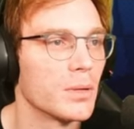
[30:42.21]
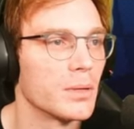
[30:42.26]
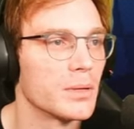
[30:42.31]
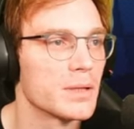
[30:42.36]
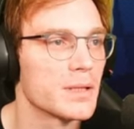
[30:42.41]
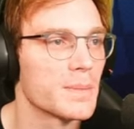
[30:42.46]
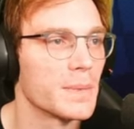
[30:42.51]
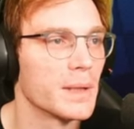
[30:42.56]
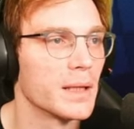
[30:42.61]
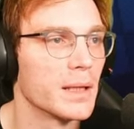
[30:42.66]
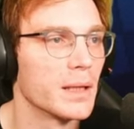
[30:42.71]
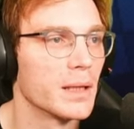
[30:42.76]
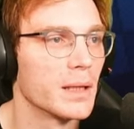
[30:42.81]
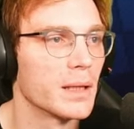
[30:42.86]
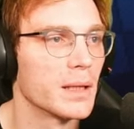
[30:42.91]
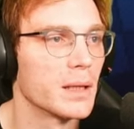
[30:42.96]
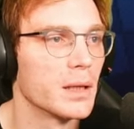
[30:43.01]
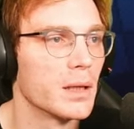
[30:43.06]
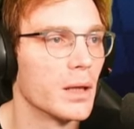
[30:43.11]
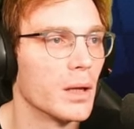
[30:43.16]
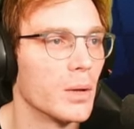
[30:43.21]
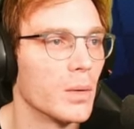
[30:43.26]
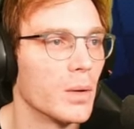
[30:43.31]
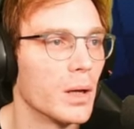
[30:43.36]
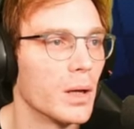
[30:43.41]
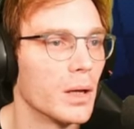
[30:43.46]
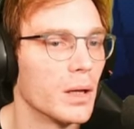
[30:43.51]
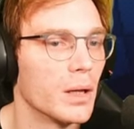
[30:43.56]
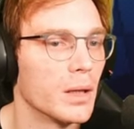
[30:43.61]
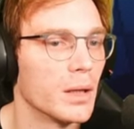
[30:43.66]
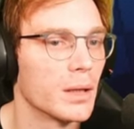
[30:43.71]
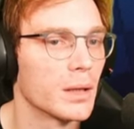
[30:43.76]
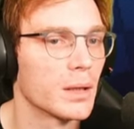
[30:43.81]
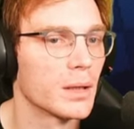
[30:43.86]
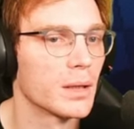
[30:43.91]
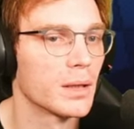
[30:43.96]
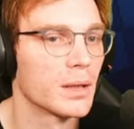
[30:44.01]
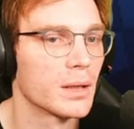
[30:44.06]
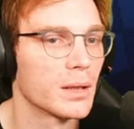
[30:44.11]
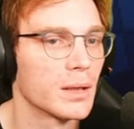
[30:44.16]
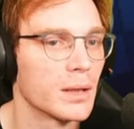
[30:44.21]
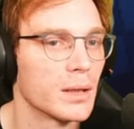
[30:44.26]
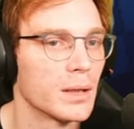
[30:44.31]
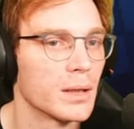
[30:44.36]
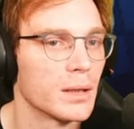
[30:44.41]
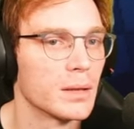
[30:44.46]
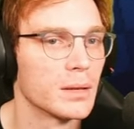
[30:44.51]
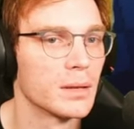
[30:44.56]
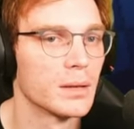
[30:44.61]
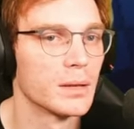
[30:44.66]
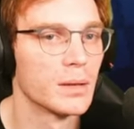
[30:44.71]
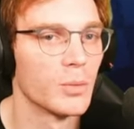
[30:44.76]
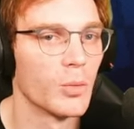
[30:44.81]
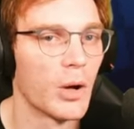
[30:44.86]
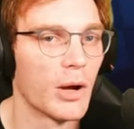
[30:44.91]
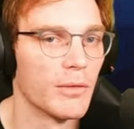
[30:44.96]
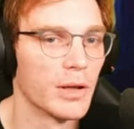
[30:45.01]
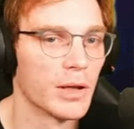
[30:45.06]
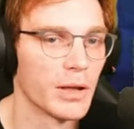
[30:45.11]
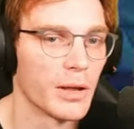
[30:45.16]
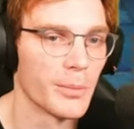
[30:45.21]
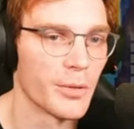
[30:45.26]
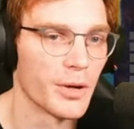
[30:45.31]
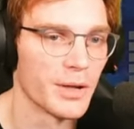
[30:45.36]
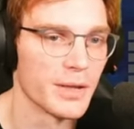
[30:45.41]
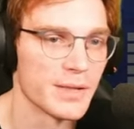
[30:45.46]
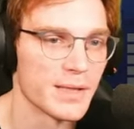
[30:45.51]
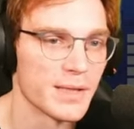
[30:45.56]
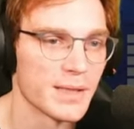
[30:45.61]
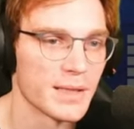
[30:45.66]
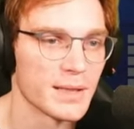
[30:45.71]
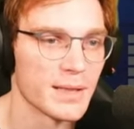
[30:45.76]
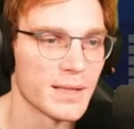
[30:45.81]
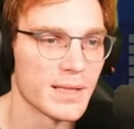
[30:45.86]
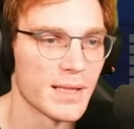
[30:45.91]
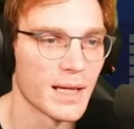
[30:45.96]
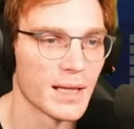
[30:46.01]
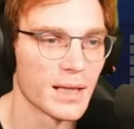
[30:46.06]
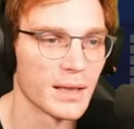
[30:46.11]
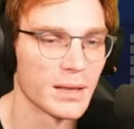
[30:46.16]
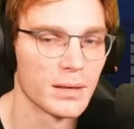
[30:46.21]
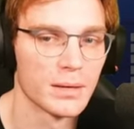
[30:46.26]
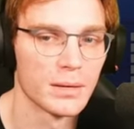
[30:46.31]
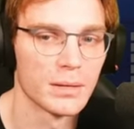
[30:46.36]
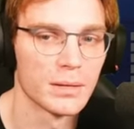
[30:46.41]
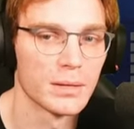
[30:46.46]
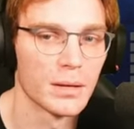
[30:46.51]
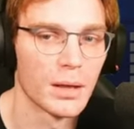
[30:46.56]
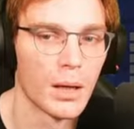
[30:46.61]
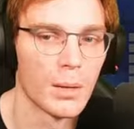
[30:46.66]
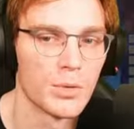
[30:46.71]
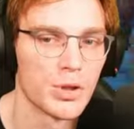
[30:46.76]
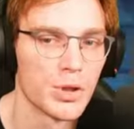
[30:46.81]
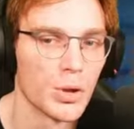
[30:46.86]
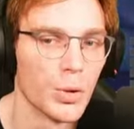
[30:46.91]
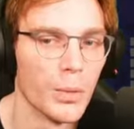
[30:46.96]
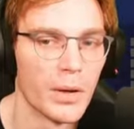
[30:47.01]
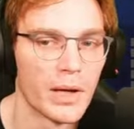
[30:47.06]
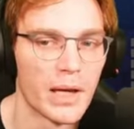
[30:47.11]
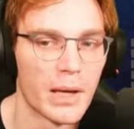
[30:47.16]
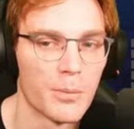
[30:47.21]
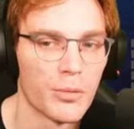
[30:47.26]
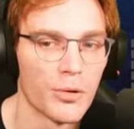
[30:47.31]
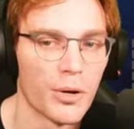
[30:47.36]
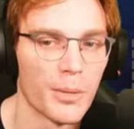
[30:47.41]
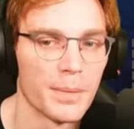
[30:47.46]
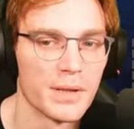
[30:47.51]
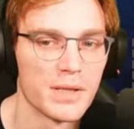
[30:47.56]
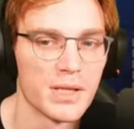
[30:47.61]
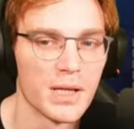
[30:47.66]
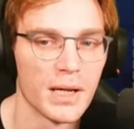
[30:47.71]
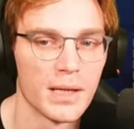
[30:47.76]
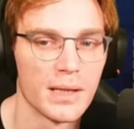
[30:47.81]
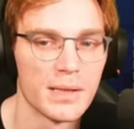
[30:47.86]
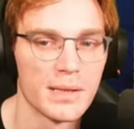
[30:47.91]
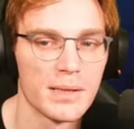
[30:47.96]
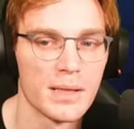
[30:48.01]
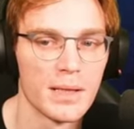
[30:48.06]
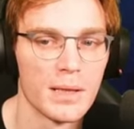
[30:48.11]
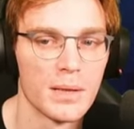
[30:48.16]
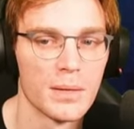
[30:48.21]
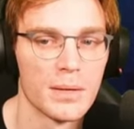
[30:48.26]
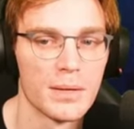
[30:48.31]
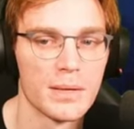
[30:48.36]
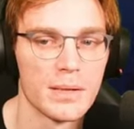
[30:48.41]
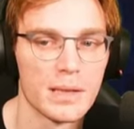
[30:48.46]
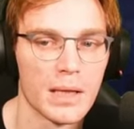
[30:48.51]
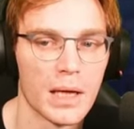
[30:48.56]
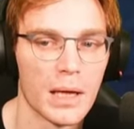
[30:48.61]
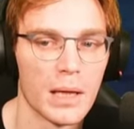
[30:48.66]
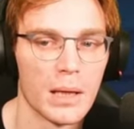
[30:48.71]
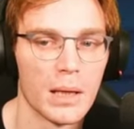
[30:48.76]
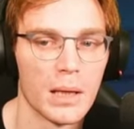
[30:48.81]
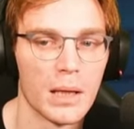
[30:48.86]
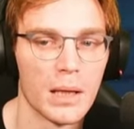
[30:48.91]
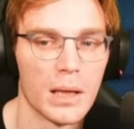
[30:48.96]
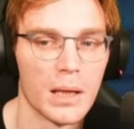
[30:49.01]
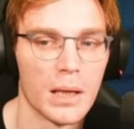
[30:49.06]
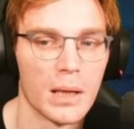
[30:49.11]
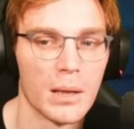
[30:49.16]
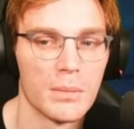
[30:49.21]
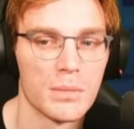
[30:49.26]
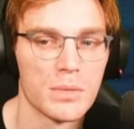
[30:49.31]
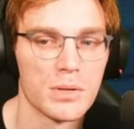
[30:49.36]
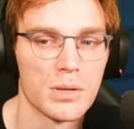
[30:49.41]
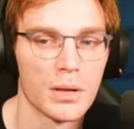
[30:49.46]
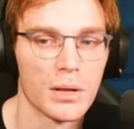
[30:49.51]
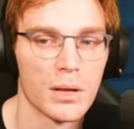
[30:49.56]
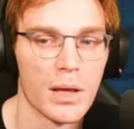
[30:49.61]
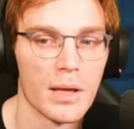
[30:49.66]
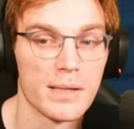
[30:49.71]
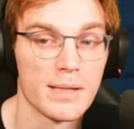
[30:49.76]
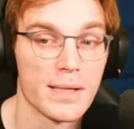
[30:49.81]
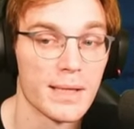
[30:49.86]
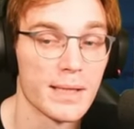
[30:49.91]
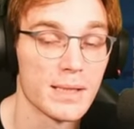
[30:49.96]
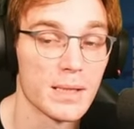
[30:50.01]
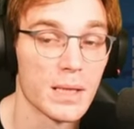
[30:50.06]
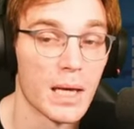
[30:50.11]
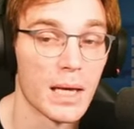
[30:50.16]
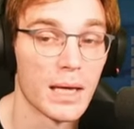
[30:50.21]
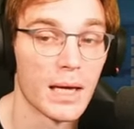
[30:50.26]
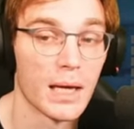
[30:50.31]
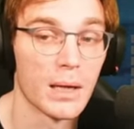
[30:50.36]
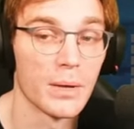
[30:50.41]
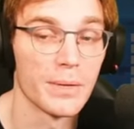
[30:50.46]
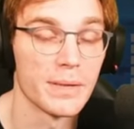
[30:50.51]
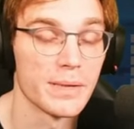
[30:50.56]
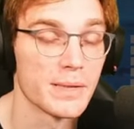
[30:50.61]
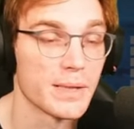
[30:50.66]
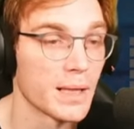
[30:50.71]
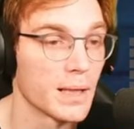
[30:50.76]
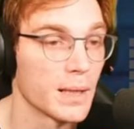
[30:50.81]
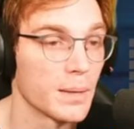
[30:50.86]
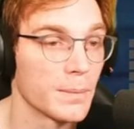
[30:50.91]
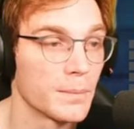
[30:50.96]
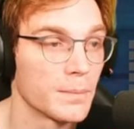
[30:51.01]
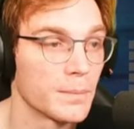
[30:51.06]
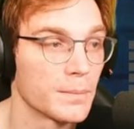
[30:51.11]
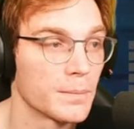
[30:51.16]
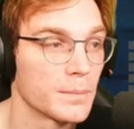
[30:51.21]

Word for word: Split. That no, I. Mike. I'll have a look at the prizes in a second. I'm sure we'll get proper chance. Ready fast there. Six to eight hours, damn.